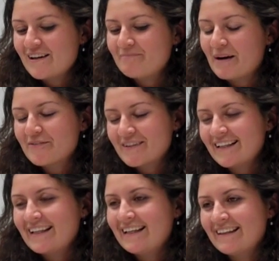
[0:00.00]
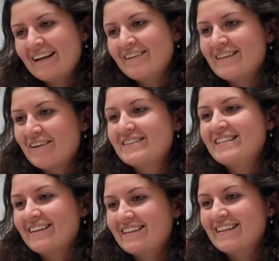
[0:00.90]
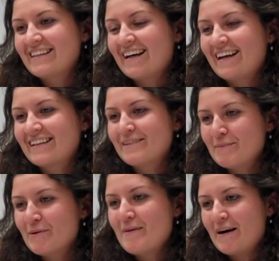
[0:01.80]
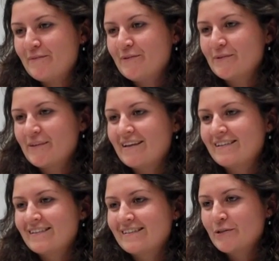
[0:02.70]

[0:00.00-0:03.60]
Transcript: But really, there is nothing that can be more powerful than